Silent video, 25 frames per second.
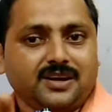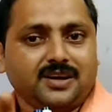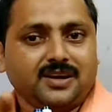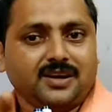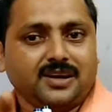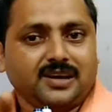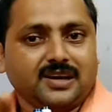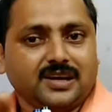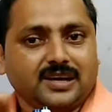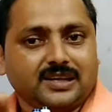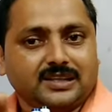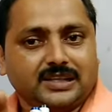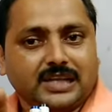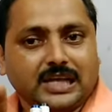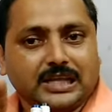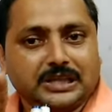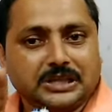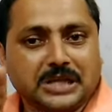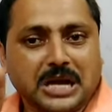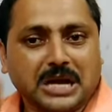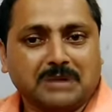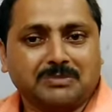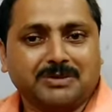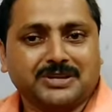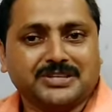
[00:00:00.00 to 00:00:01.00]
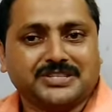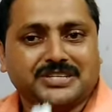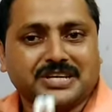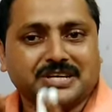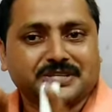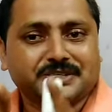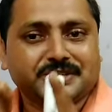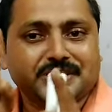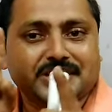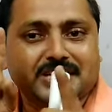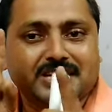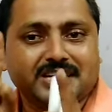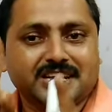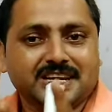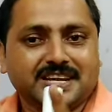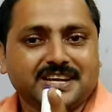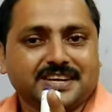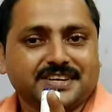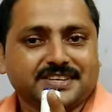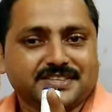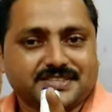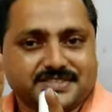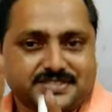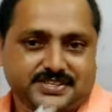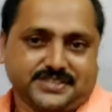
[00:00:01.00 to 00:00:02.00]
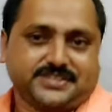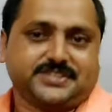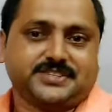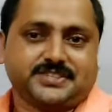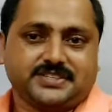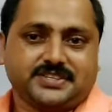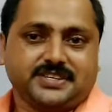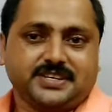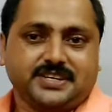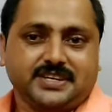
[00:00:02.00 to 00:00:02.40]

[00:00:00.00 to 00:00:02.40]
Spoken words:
then that will change in 6.